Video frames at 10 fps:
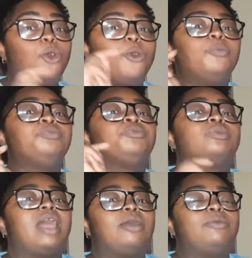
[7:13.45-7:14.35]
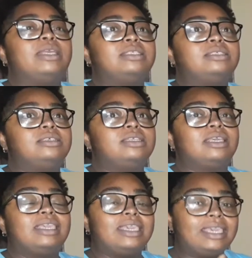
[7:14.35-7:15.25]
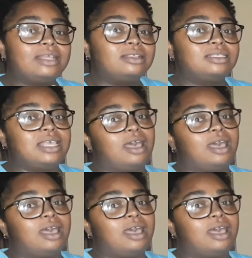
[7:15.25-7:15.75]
Oh, I went to the Chaos